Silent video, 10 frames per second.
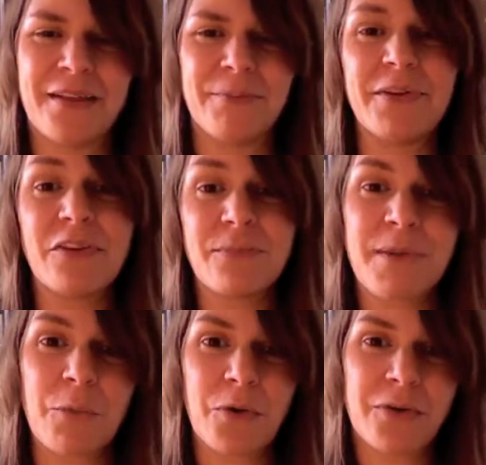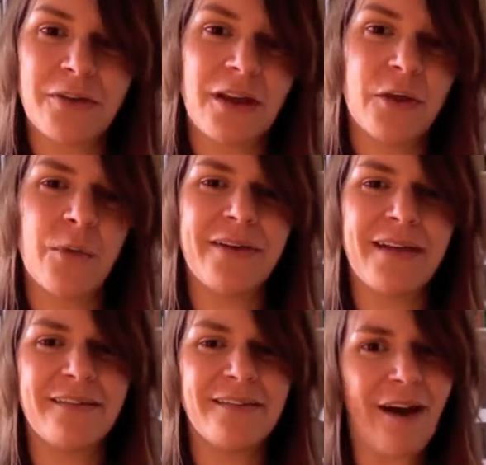But just be warned, you will
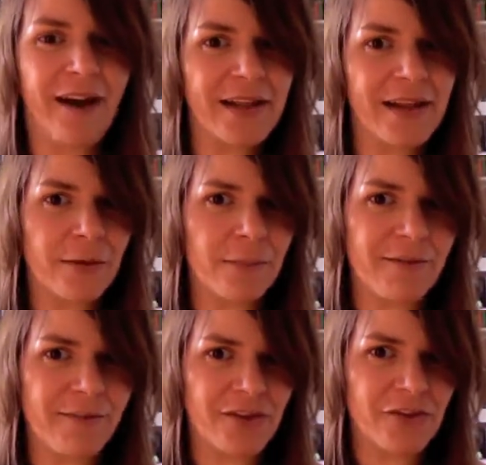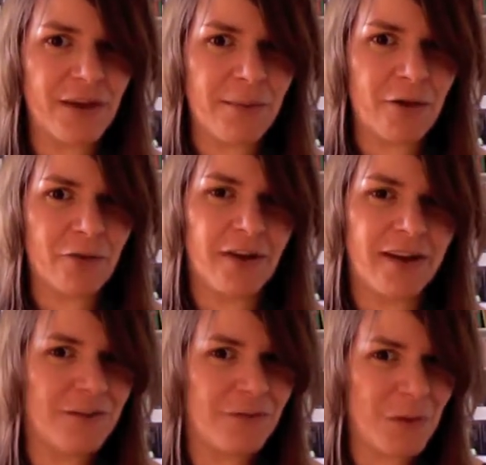need a tiny little bit of H T M L
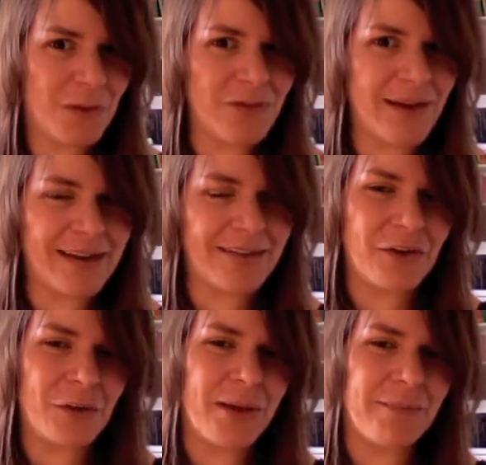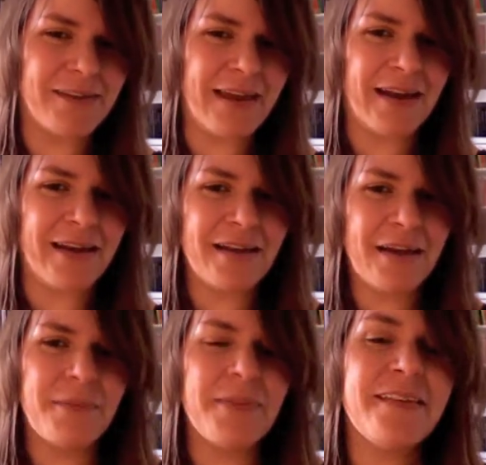knowledge if you want to add it to your website.
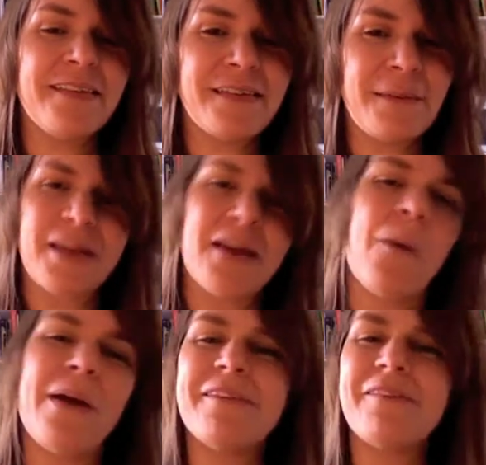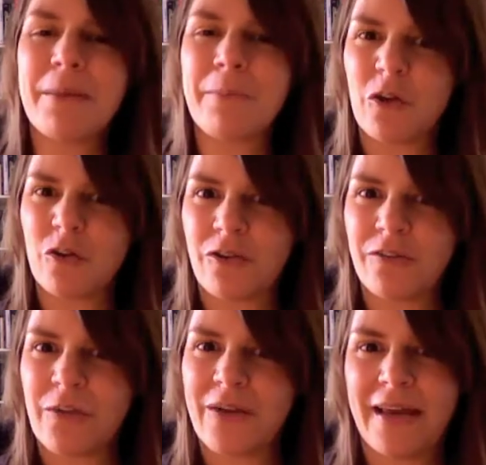But this is something a web developer could do
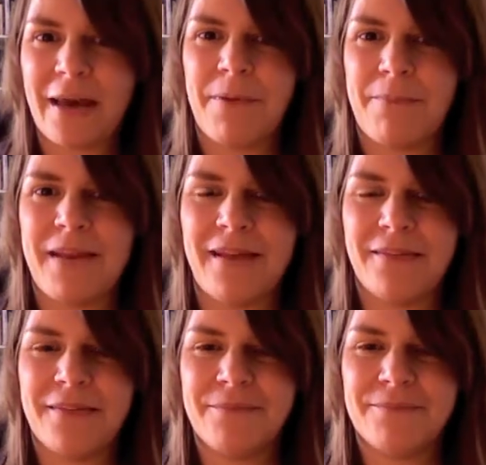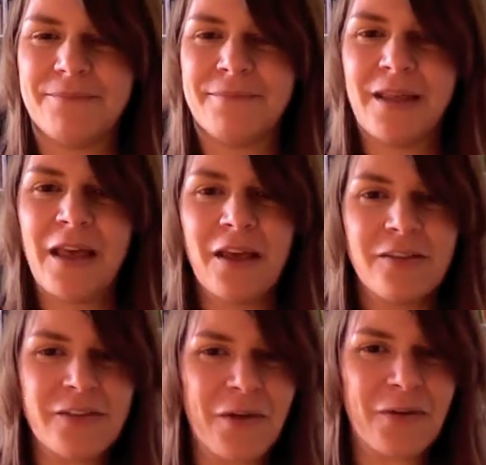for you in a couple of minutes.
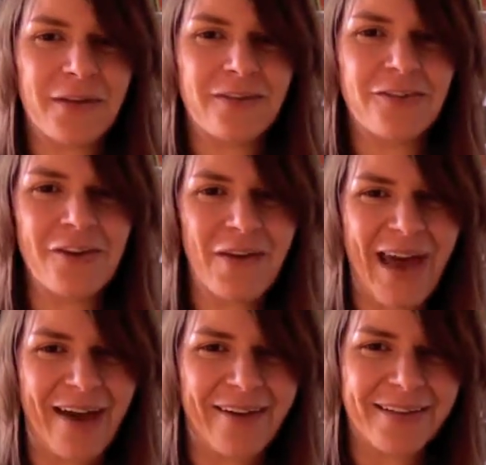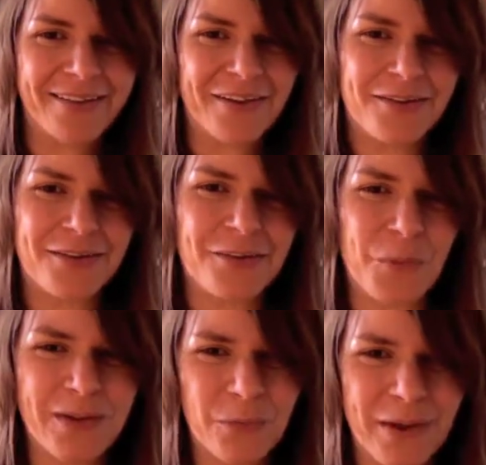So, to show you how, let's go to the
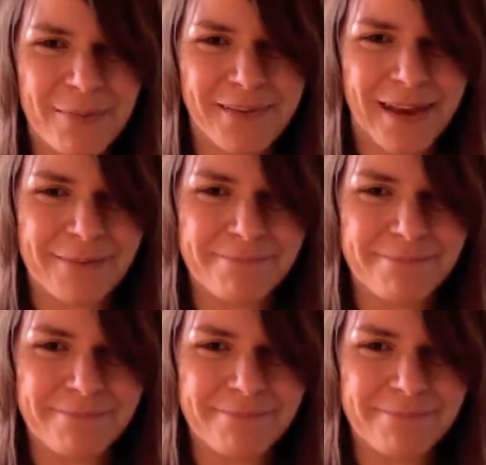Twitter website.